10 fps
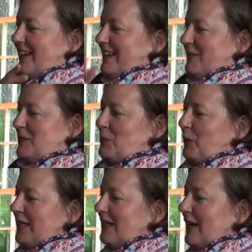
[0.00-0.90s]
and it was a
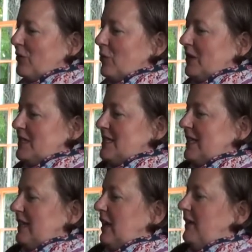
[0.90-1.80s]
week long course
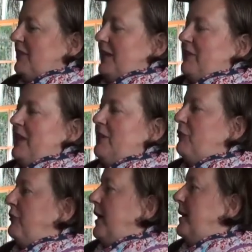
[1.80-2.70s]
that covered everything
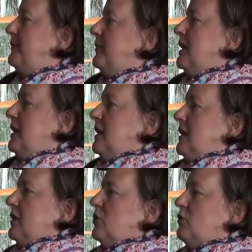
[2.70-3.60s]
from
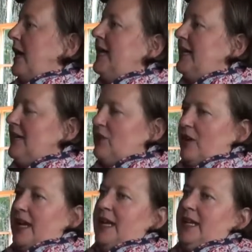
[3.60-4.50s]
grading
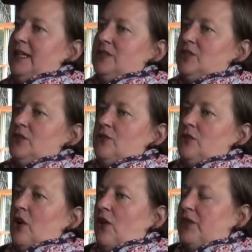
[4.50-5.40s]
grain
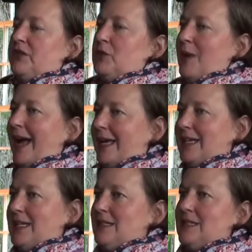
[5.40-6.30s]
to all the
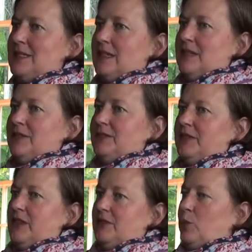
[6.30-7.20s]
varieties of,
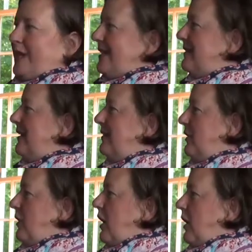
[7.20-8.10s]
of wheat that
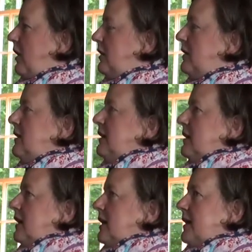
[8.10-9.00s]
there are,
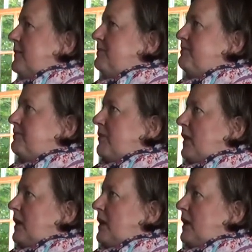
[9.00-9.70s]
um,